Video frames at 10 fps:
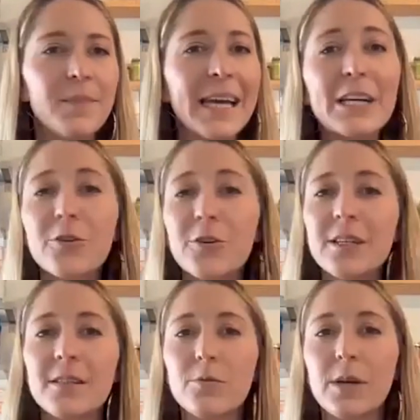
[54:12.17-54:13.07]

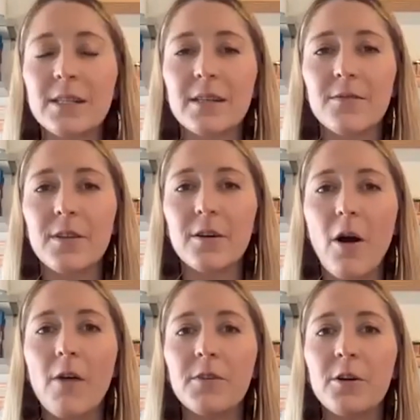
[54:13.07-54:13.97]
increase the risk of the
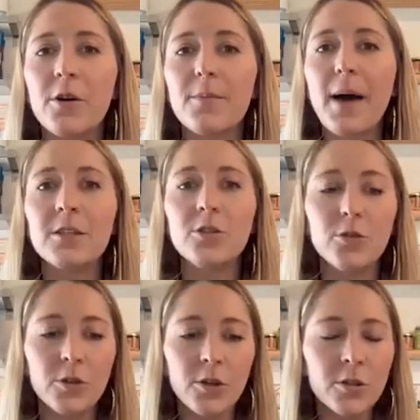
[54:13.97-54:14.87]
coffee going bad
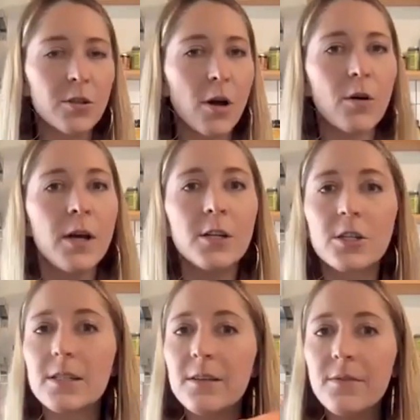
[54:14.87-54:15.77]
sooner. So
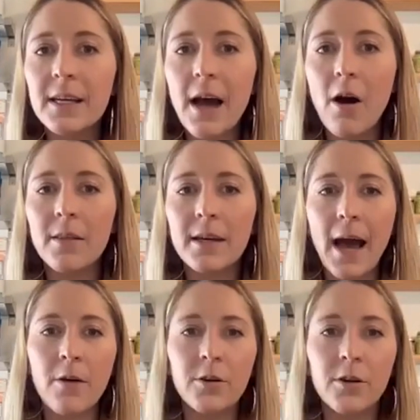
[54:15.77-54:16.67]
just leaving it out on the
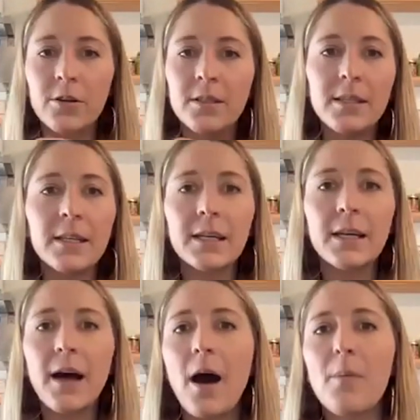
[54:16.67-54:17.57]
counter, sealing
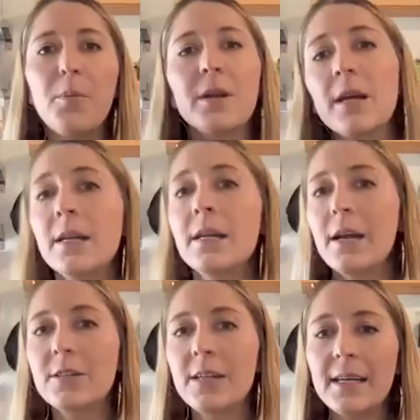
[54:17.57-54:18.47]
it up, putting it in an
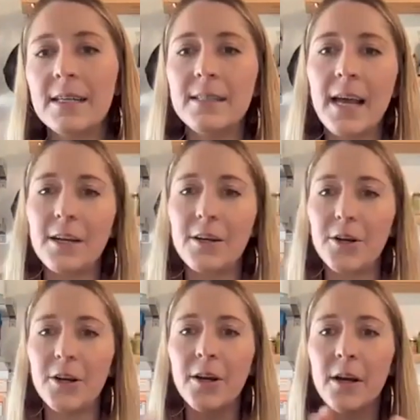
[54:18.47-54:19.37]
airtight
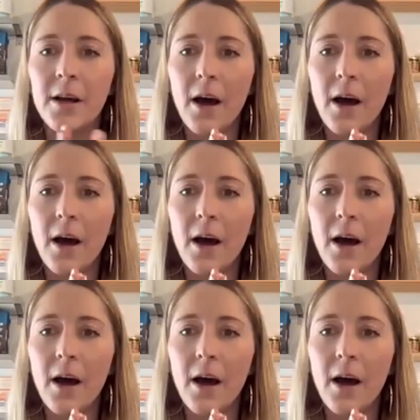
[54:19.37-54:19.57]
container.